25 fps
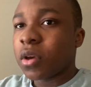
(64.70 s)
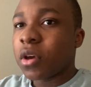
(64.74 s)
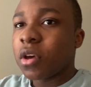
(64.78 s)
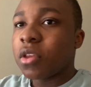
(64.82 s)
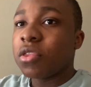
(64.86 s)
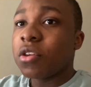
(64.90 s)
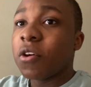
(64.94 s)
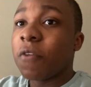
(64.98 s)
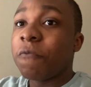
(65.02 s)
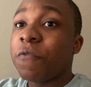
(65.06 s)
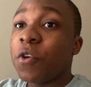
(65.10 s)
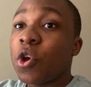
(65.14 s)

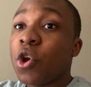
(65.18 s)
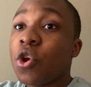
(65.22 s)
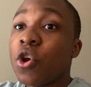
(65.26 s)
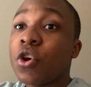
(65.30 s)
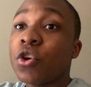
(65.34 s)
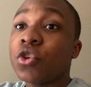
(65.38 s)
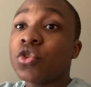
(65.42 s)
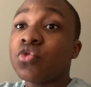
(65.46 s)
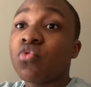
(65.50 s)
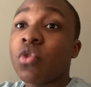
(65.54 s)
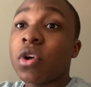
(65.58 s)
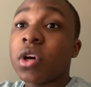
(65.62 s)
the
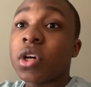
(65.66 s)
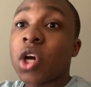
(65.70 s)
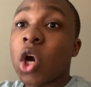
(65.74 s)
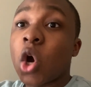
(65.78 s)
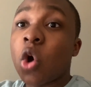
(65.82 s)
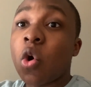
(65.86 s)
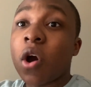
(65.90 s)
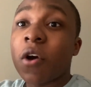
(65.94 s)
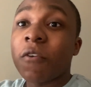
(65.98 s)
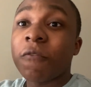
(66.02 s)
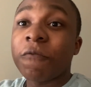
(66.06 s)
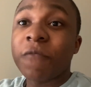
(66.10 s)
views would go
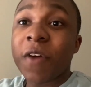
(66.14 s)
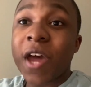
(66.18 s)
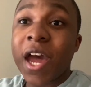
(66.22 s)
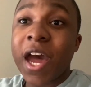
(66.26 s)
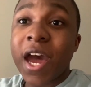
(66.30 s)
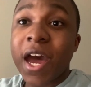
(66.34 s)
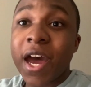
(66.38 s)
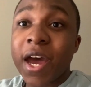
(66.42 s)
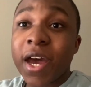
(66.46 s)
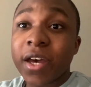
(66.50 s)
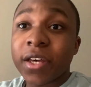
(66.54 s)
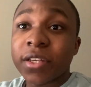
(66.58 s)
up
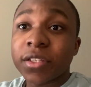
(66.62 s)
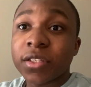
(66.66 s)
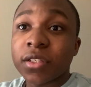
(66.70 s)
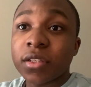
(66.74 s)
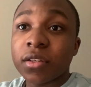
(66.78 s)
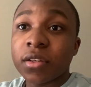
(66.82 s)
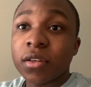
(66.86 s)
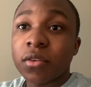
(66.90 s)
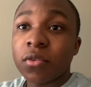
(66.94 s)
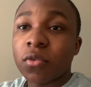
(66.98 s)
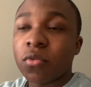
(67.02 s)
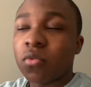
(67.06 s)
fast.
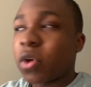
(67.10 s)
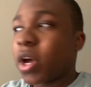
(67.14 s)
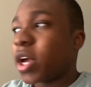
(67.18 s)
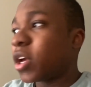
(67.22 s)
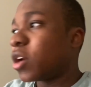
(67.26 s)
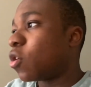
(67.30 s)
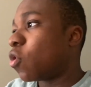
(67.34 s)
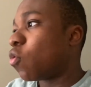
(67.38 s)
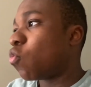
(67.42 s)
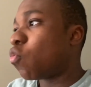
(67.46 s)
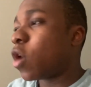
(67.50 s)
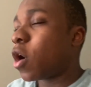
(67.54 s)
Like
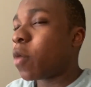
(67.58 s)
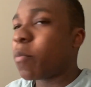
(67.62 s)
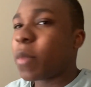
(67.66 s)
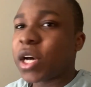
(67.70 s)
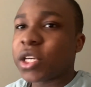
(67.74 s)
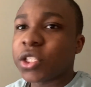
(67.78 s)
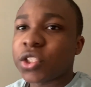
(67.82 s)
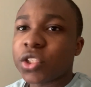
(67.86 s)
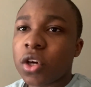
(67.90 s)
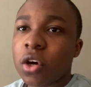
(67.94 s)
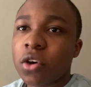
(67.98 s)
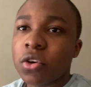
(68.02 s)
on one of my
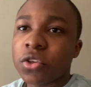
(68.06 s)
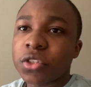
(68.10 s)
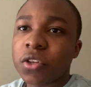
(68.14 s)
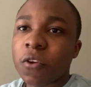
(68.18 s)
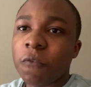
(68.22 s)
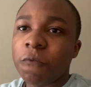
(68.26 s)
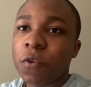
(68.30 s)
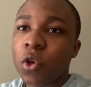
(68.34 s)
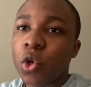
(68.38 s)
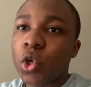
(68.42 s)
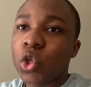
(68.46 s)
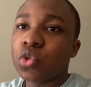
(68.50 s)
songs, the
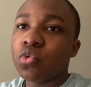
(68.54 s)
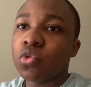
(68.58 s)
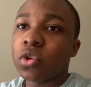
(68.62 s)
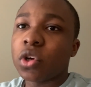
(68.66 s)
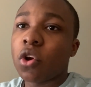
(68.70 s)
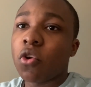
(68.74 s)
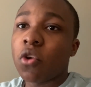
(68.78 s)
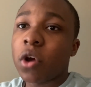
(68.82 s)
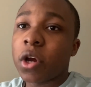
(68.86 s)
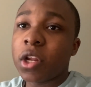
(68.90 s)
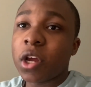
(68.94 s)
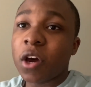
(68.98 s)
views were
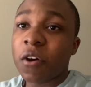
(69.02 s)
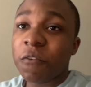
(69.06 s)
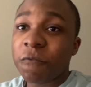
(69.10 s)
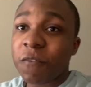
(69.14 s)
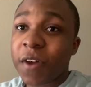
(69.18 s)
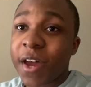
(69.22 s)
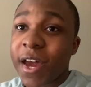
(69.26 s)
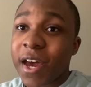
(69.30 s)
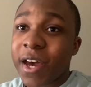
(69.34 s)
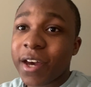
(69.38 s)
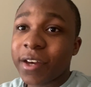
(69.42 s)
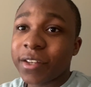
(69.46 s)
going up
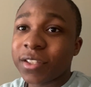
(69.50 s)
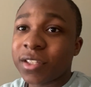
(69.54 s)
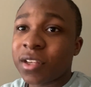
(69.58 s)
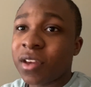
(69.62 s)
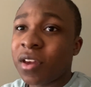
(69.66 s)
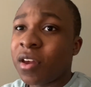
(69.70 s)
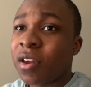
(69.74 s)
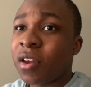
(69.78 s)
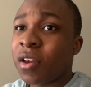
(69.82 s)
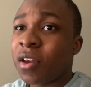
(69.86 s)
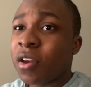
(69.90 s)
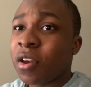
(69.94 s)
fast.
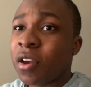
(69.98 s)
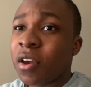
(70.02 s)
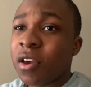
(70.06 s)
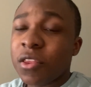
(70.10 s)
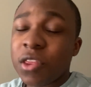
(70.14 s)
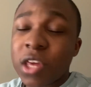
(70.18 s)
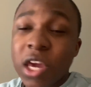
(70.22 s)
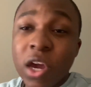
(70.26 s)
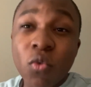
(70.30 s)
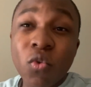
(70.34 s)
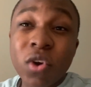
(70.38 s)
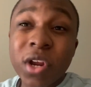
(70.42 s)

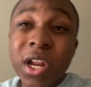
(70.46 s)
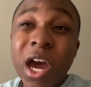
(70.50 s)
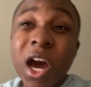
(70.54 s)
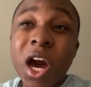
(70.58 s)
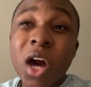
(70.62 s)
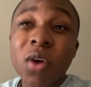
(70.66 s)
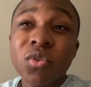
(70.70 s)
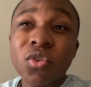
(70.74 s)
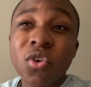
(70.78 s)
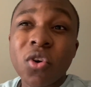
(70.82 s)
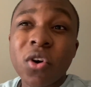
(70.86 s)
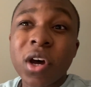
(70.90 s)
Then when I
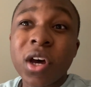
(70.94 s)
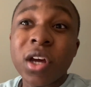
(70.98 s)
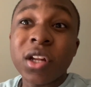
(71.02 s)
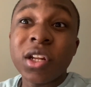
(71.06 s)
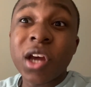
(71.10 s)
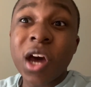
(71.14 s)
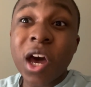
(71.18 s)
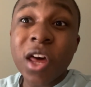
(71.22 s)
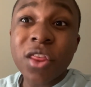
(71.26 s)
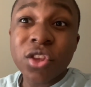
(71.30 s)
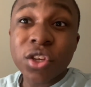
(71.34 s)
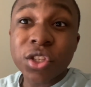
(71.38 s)
upload
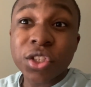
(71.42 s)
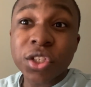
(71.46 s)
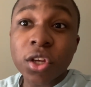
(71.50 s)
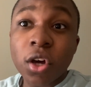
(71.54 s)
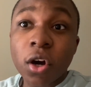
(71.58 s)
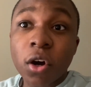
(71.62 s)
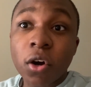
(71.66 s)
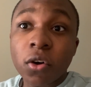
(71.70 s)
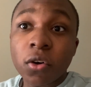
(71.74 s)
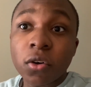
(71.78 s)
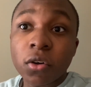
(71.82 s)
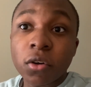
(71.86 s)
another
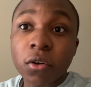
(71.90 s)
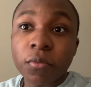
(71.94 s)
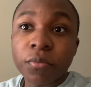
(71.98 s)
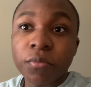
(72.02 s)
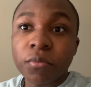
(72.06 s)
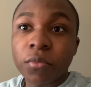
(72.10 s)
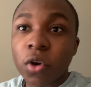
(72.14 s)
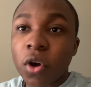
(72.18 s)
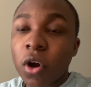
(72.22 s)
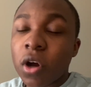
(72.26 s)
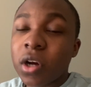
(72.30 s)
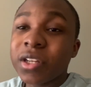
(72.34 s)
song
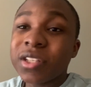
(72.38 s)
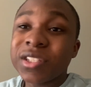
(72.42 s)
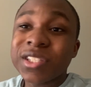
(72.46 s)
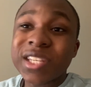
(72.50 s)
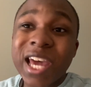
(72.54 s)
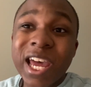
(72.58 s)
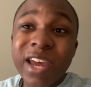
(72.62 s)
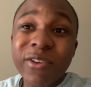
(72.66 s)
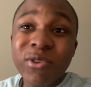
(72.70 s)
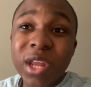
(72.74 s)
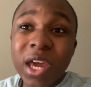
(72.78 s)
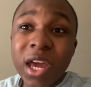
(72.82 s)
on the
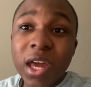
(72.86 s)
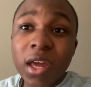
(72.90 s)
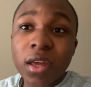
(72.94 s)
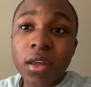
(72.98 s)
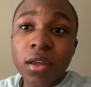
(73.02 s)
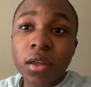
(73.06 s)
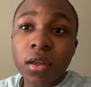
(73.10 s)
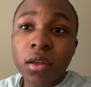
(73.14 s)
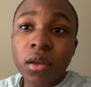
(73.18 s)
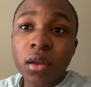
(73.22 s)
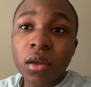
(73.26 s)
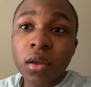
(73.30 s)
same
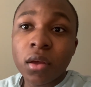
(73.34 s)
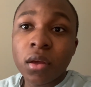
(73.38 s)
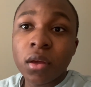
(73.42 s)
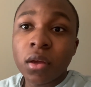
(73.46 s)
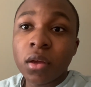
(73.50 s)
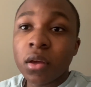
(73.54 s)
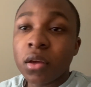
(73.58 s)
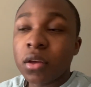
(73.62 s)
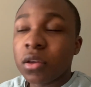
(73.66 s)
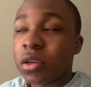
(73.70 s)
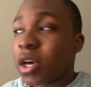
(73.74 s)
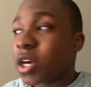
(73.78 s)
day,
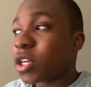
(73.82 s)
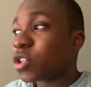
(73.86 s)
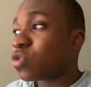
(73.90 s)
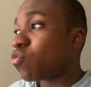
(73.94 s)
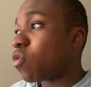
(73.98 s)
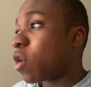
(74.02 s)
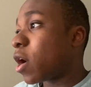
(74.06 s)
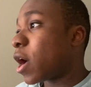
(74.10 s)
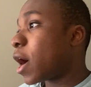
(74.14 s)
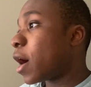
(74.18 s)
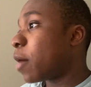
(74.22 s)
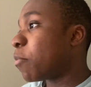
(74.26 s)
guess
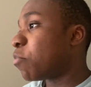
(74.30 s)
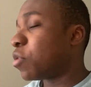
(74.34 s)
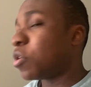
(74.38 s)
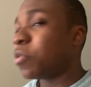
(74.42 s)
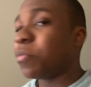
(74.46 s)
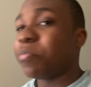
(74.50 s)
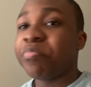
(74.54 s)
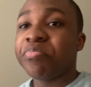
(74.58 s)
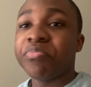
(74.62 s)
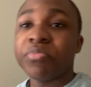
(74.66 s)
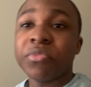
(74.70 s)
what happened?